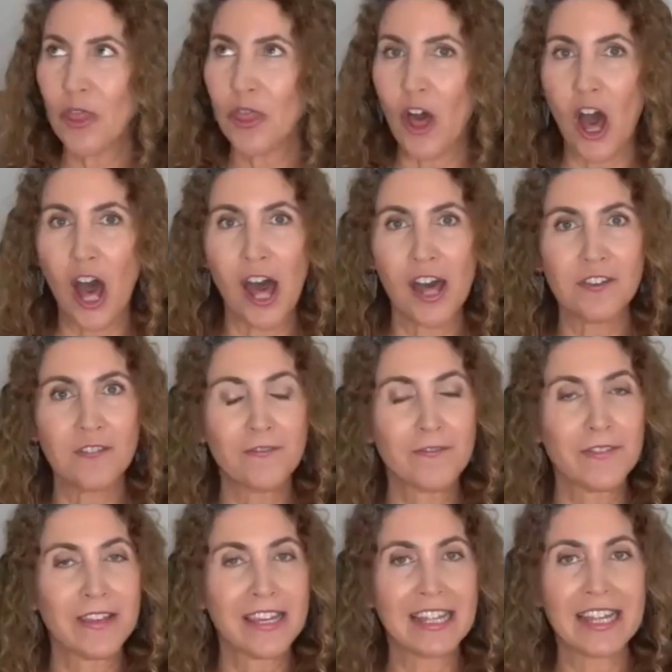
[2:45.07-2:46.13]
thought,
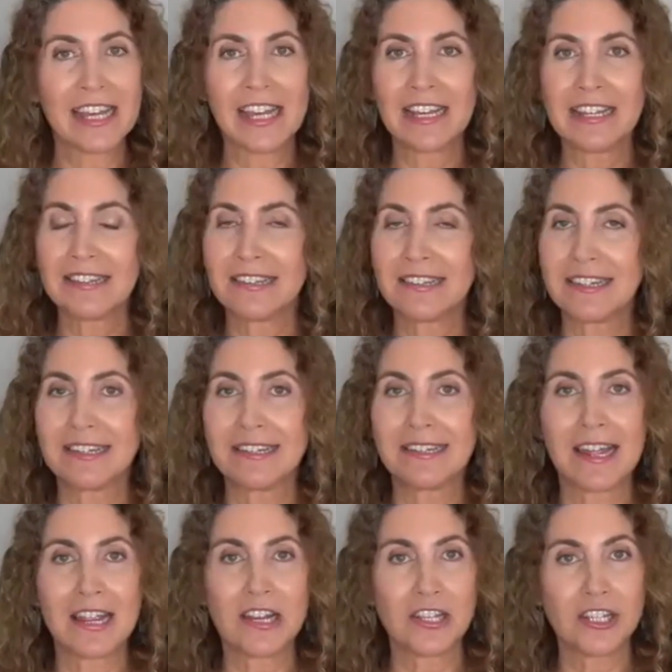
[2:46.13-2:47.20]
feeling,
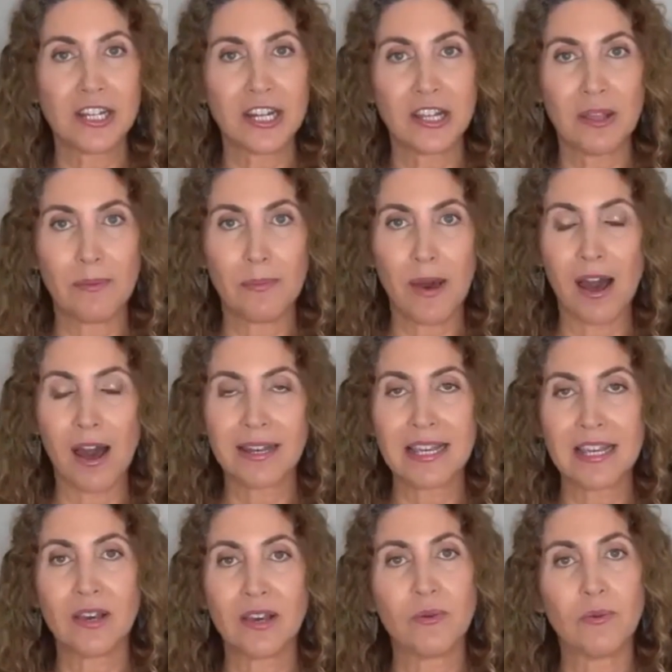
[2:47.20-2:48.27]
sensation in the
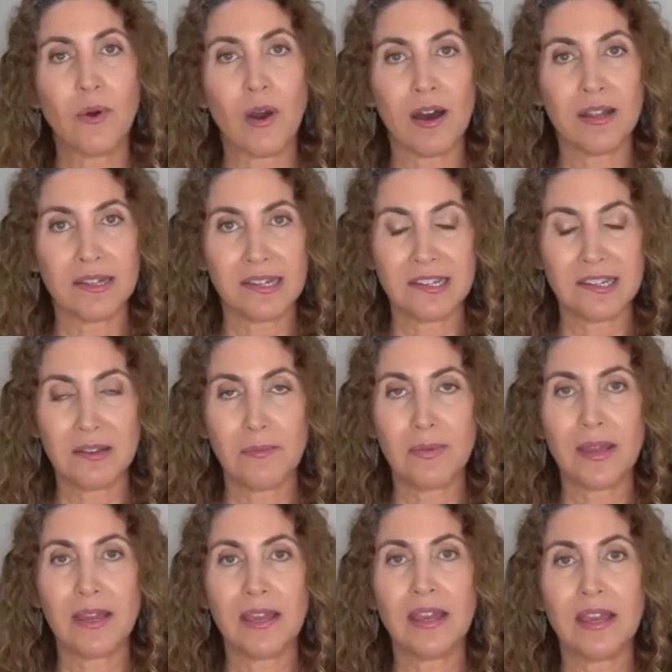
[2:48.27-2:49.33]
body that wants to
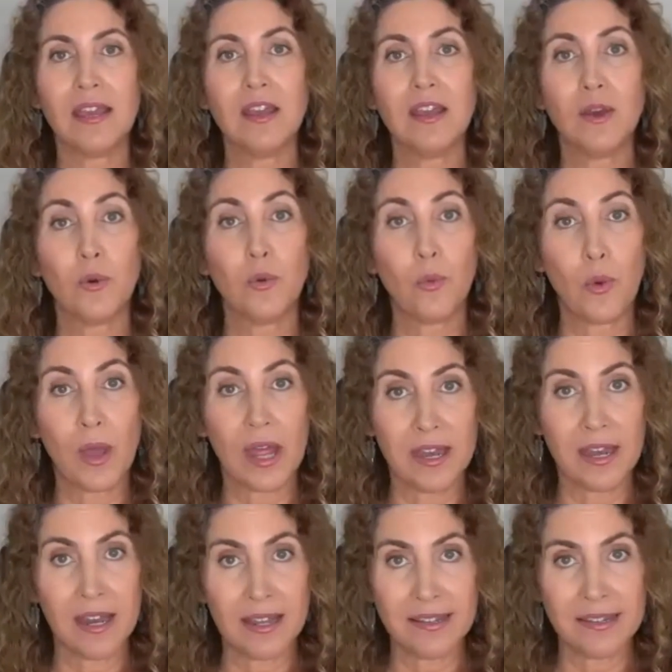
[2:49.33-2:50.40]
be
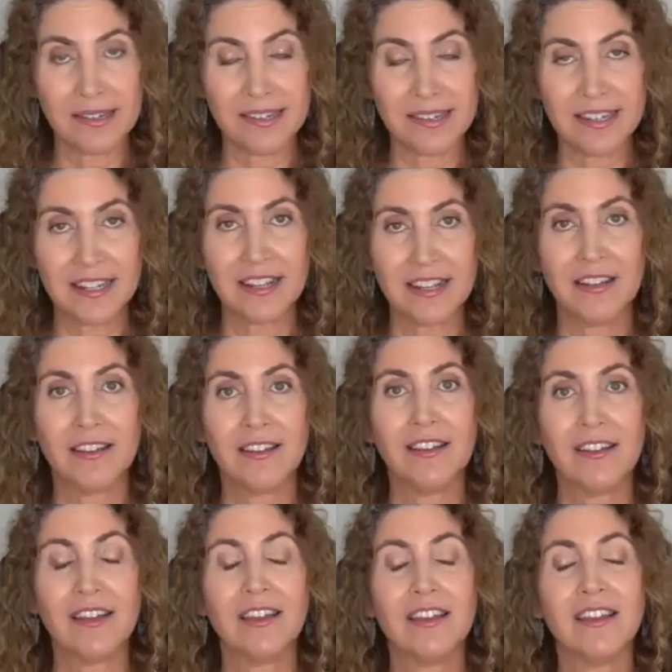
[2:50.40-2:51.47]
witnessed,
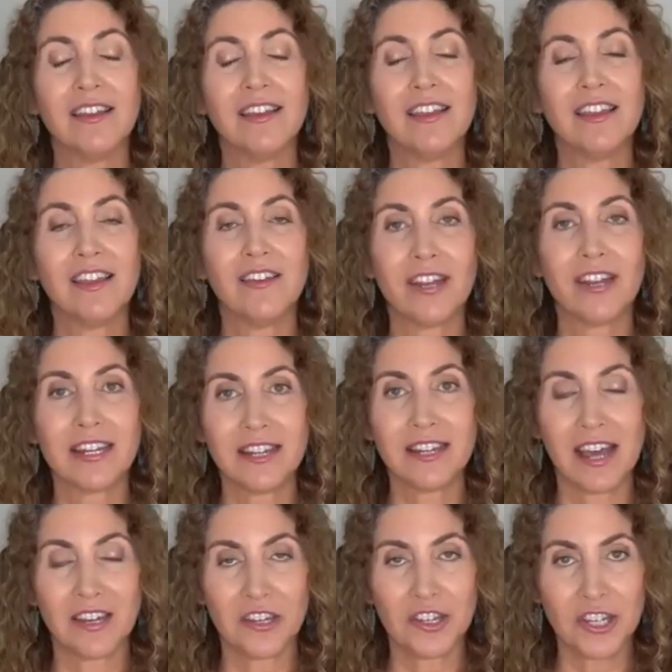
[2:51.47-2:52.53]
given
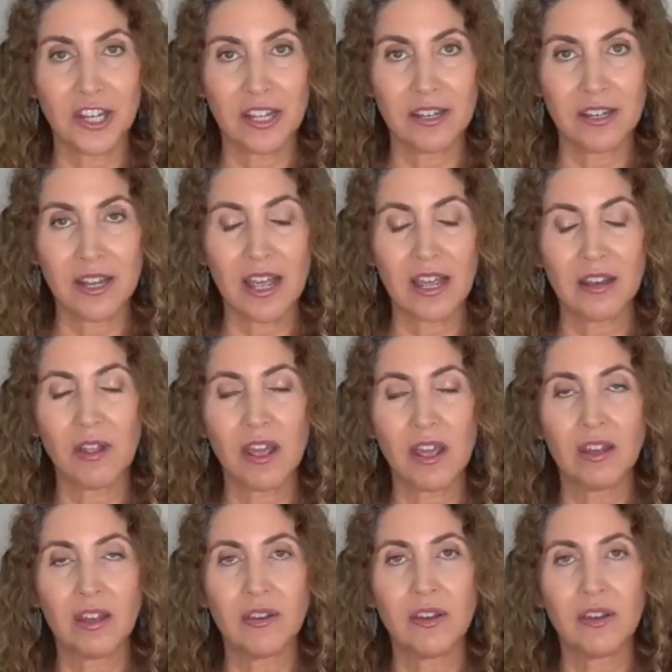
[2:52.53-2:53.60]
attention,
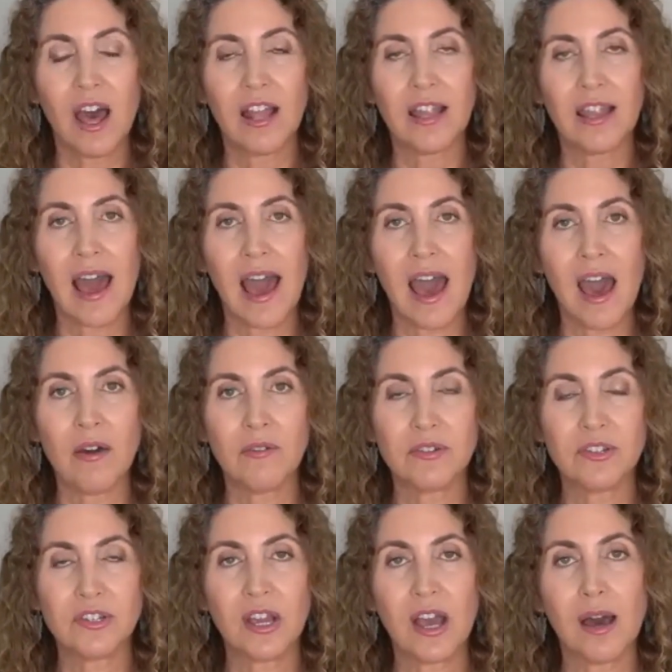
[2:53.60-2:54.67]
and
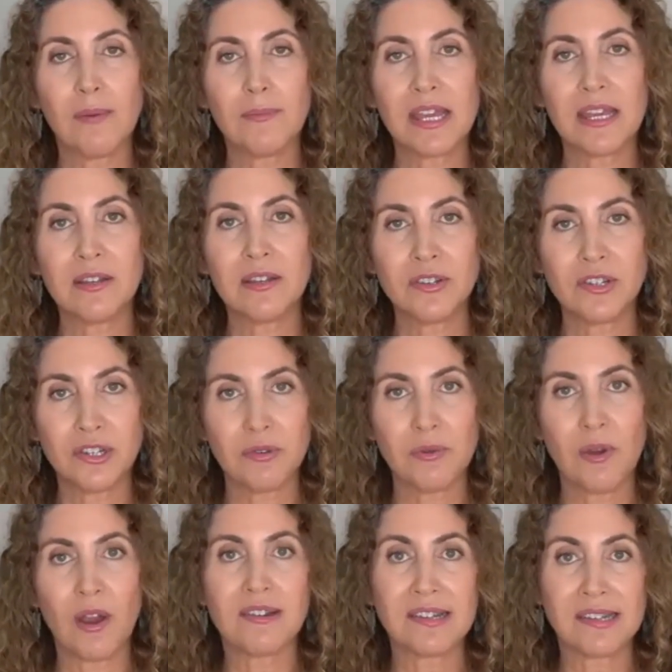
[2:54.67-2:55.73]
allowed to come
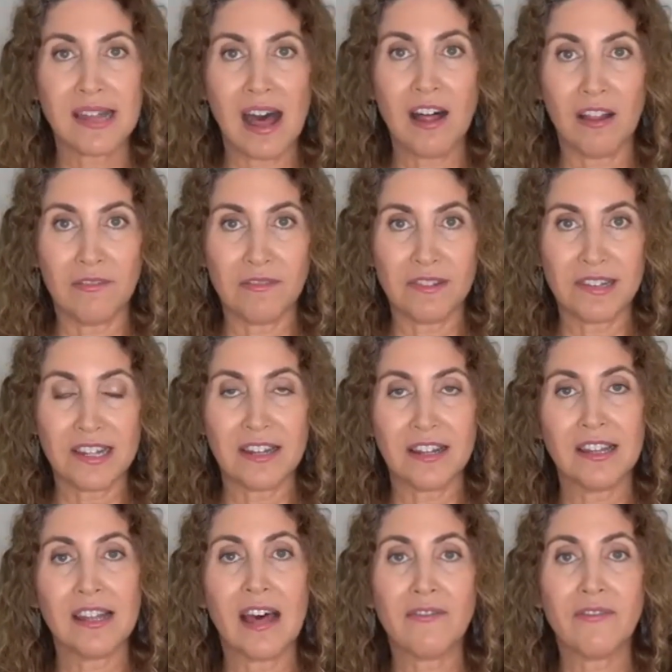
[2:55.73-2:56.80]
into ourselves in a
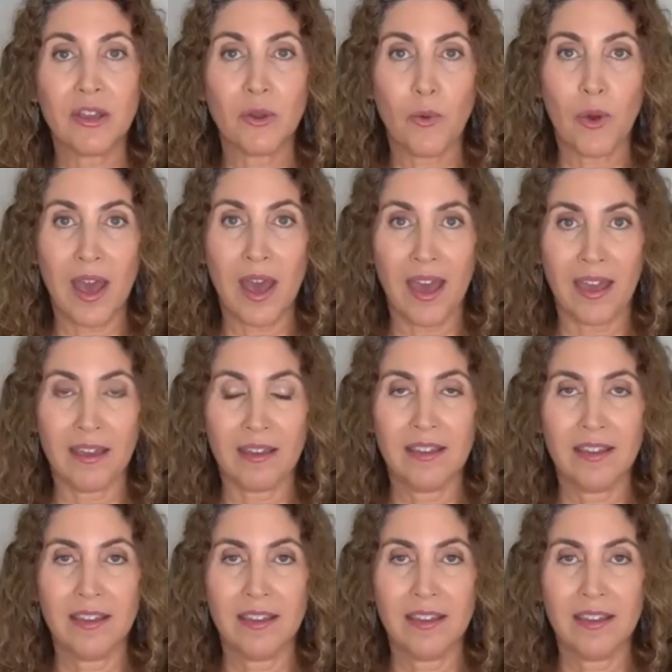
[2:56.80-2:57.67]
loving way,